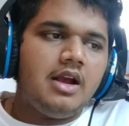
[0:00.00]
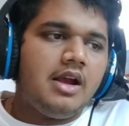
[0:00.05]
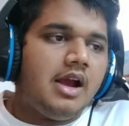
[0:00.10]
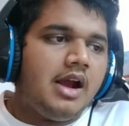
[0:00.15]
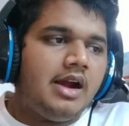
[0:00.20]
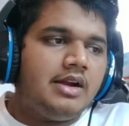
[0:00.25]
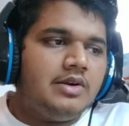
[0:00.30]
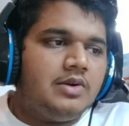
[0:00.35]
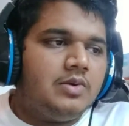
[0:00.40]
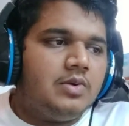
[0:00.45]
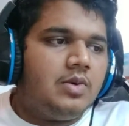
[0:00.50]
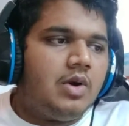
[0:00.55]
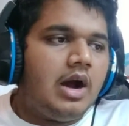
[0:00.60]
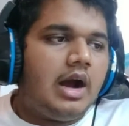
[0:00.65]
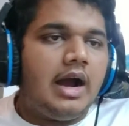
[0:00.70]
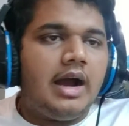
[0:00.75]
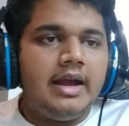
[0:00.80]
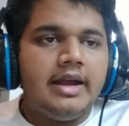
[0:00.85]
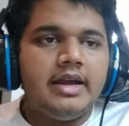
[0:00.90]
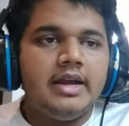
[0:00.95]
And
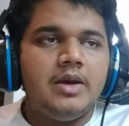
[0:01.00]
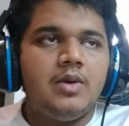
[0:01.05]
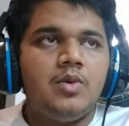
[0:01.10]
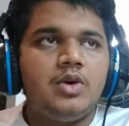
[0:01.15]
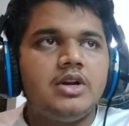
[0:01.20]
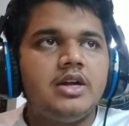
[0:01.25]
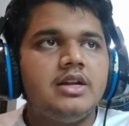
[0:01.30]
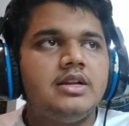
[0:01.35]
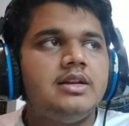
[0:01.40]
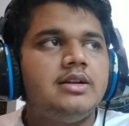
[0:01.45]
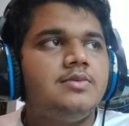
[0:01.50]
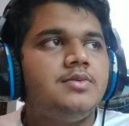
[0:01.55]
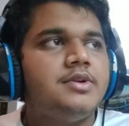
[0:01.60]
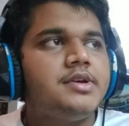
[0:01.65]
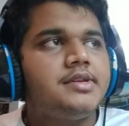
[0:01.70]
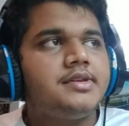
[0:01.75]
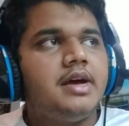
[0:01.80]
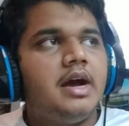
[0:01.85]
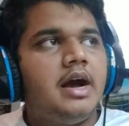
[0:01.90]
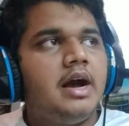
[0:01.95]
what I did
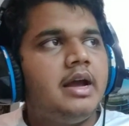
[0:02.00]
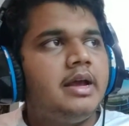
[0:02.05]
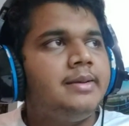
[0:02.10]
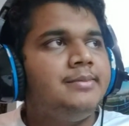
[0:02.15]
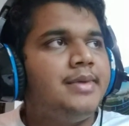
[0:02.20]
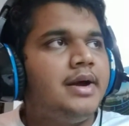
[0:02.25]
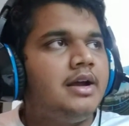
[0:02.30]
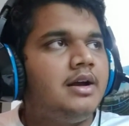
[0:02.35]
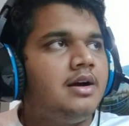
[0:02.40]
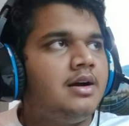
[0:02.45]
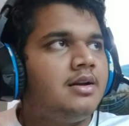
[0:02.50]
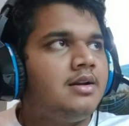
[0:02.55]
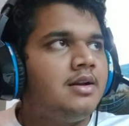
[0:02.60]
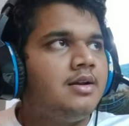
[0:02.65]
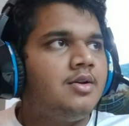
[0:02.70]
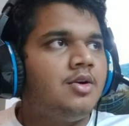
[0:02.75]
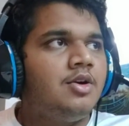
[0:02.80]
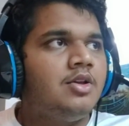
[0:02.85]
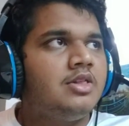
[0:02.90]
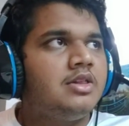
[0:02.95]
was I by
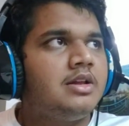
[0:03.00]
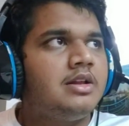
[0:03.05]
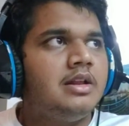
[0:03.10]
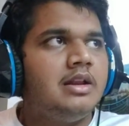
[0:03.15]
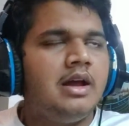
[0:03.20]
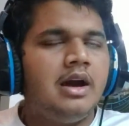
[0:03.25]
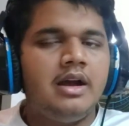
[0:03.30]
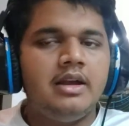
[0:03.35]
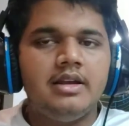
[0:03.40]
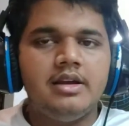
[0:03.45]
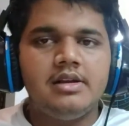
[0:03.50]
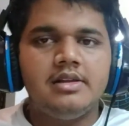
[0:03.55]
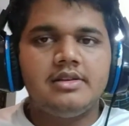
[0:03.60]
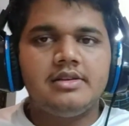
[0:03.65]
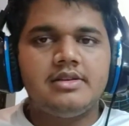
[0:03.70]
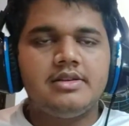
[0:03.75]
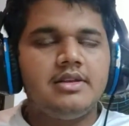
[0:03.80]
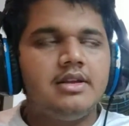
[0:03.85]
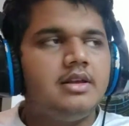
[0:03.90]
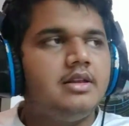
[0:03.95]
hearted all the
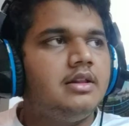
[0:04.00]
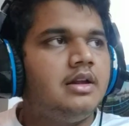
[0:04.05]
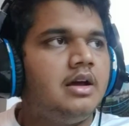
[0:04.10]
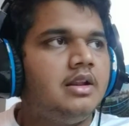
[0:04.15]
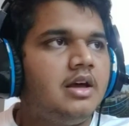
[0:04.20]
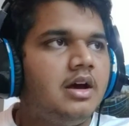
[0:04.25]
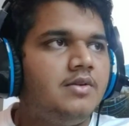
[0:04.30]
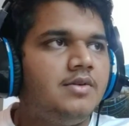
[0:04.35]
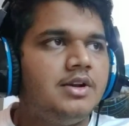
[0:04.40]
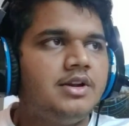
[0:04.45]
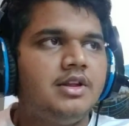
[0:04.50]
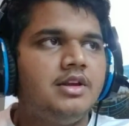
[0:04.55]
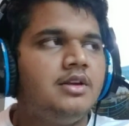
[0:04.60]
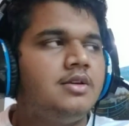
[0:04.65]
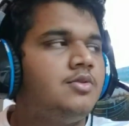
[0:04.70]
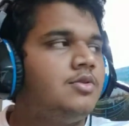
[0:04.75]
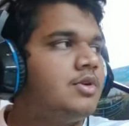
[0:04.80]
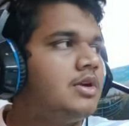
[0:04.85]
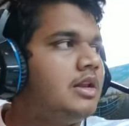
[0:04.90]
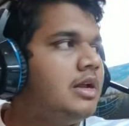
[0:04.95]
Reliance, Nanavati,
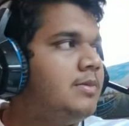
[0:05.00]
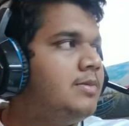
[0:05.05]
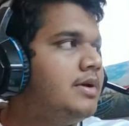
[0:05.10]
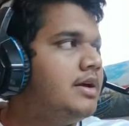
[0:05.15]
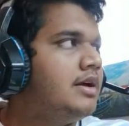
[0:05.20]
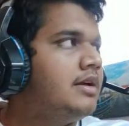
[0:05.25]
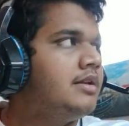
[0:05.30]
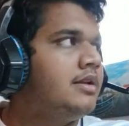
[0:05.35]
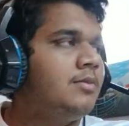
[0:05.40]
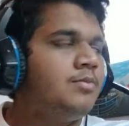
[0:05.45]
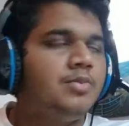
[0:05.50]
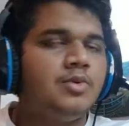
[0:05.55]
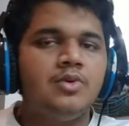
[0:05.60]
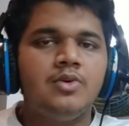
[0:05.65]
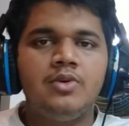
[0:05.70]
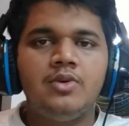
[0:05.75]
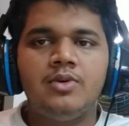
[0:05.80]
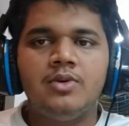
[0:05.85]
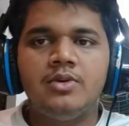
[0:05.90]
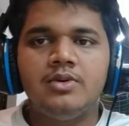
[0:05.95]
Kukilaben,
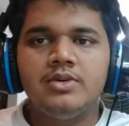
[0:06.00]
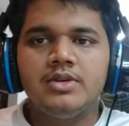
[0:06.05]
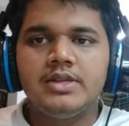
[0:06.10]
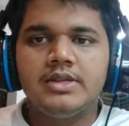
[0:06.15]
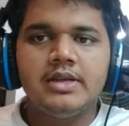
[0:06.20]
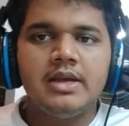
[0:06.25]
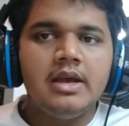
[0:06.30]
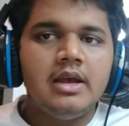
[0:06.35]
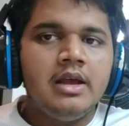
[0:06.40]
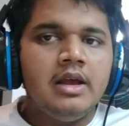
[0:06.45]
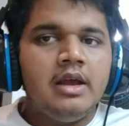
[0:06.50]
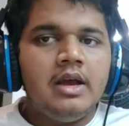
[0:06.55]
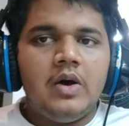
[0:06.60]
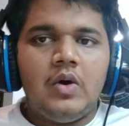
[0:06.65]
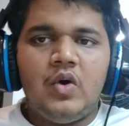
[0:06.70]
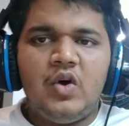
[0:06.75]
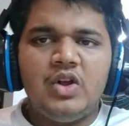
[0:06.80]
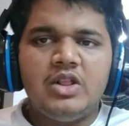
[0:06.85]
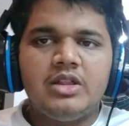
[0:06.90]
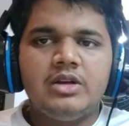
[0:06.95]
Apollos,
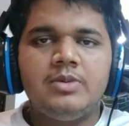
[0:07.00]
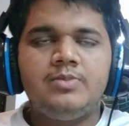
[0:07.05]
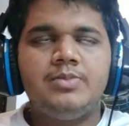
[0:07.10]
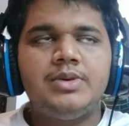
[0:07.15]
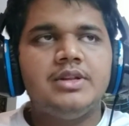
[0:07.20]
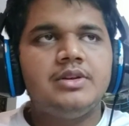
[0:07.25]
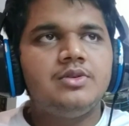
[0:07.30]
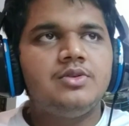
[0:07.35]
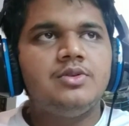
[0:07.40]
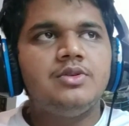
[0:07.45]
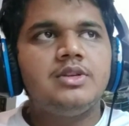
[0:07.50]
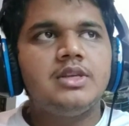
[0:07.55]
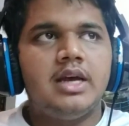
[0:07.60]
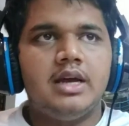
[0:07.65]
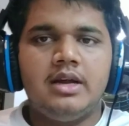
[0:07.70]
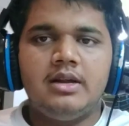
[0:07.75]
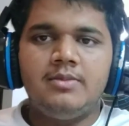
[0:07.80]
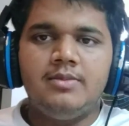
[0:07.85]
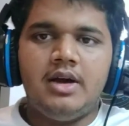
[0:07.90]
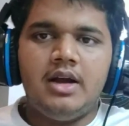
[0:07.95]
all the pin codes I
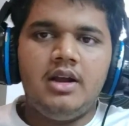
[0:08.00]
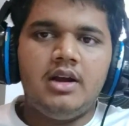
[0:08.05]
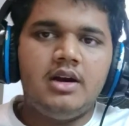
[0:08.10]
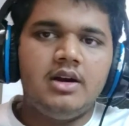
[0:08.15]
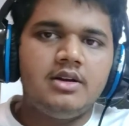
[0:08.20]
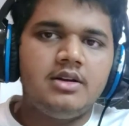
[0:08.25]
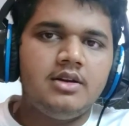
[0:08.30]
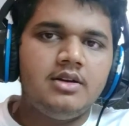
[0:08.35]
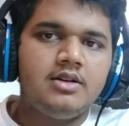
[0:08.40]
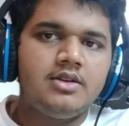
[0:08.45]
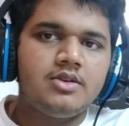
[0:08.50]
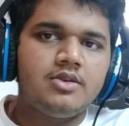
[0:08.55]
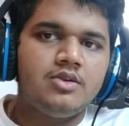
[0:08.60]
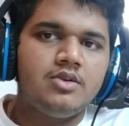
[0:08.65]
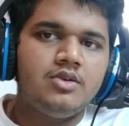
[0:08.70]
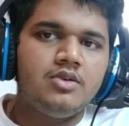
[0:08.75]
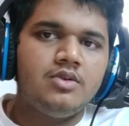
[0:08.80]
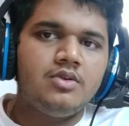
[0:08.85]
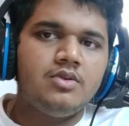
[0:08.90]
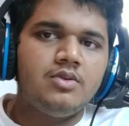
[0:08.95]
had by hearted.
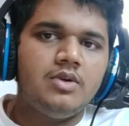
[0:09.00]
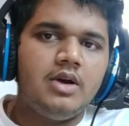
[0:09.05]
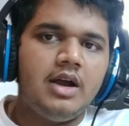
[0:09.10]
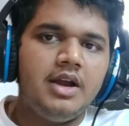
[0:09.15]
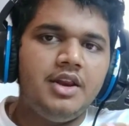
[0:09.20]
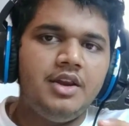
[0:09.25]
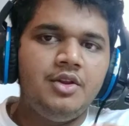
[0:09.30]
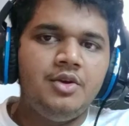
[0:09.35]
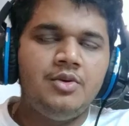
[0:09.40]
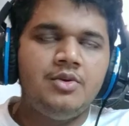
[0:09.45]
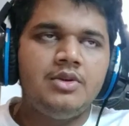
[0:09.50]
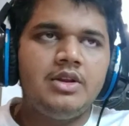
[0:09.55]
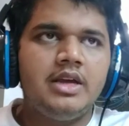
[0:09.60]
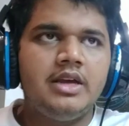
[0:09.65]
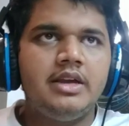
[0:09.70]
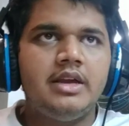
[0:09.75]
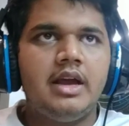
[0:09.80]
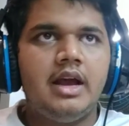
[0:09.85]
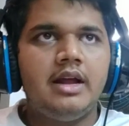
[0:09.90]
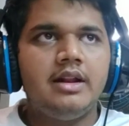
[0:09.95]
So I knew
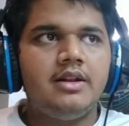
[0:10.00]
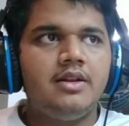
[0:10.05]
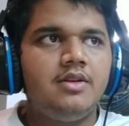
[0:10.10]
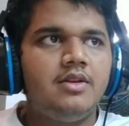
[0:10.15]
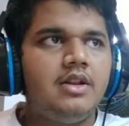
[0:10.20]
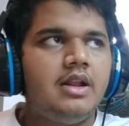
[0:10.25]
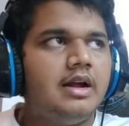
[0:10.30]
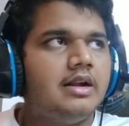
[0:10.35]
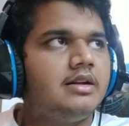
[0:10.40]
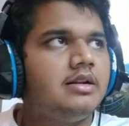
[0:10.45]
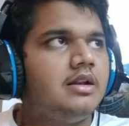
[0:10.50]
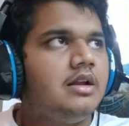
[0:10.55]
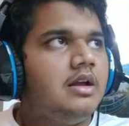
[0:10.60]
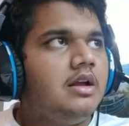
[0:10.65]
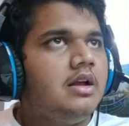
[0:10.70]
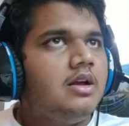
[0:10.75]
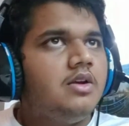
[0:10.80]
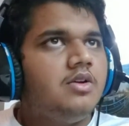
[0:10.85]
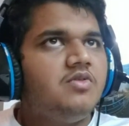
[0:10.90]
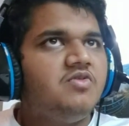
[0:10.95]
like at
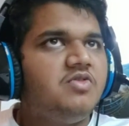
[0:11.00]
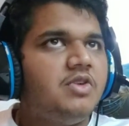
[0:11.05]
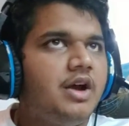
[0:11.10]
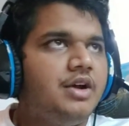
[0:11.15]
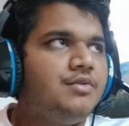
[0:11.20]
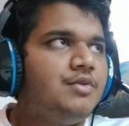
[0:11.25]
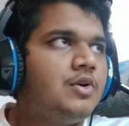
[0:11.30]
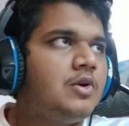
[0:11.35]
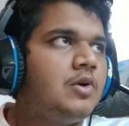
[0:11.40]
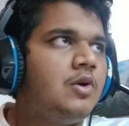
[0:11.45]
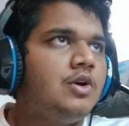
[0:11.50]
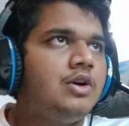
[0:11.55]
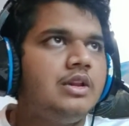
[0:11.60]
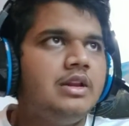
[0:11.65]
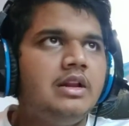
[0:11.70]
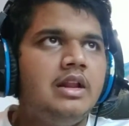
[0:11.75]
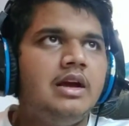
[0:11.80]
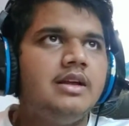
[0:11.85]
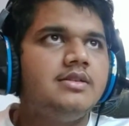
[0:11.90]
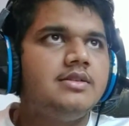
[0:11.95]
5 o'clock
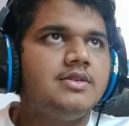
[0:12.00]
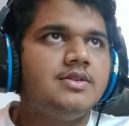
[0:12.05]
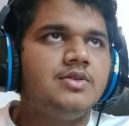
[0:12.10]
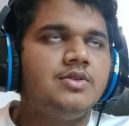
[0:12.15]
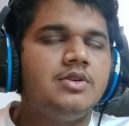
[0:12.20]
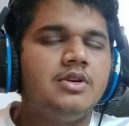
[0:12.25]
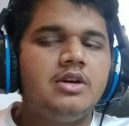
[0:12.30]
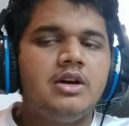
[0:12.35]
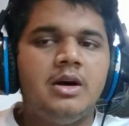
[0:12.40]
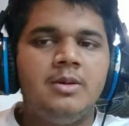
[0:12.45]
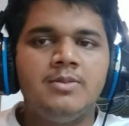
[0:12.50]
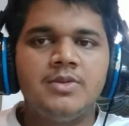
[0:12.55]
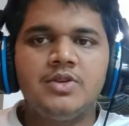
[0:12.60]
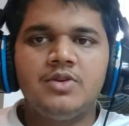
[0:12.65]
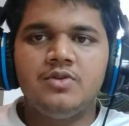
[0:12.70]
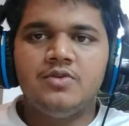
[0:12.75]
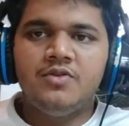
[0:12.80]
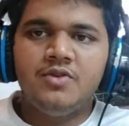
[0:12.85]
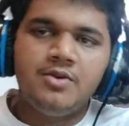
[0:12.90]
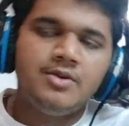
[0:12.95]
Reliance is gonna come.
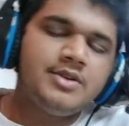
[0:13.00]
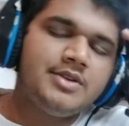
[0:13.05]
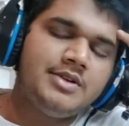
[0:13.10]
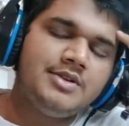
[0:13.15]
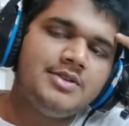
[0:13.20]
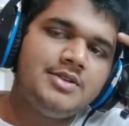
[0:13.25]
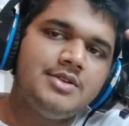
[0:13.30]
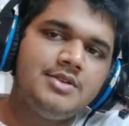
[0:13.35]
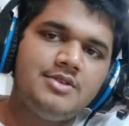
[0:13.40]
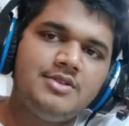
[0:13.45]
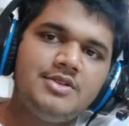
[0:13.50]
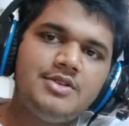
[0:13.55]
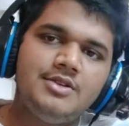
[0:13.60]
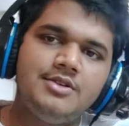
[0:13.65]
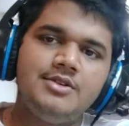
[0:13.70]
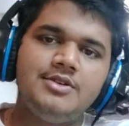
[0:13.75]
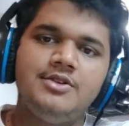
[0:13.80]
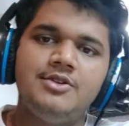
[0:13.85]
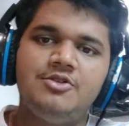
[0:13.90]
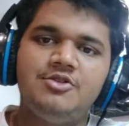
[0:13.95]
So
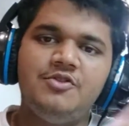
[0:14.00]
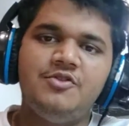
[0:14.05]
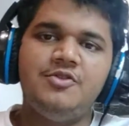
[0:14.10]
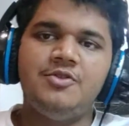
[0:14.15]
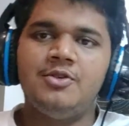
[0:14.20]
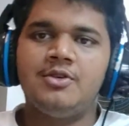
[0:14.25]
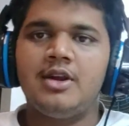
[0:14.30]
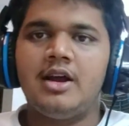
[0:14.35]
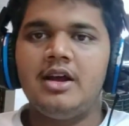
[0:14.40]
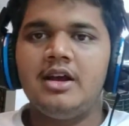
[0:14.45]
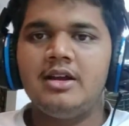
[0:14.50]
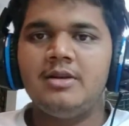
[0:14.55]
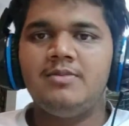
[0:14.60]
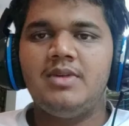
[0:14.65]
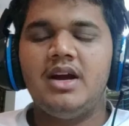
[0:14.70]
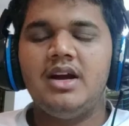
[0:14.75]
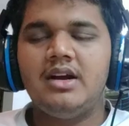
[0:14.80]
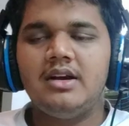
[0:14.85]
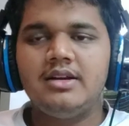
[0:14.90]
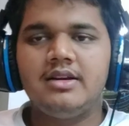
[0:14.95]
400004. I had
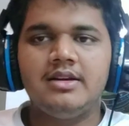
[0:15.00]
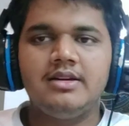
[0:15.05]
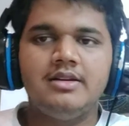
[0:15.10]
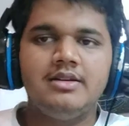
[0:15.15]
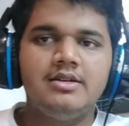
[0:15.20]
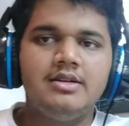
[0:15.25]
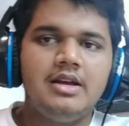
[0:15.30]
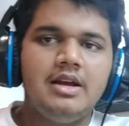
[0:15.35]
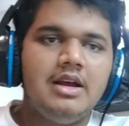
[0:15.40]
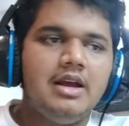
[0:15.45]
by hearted it,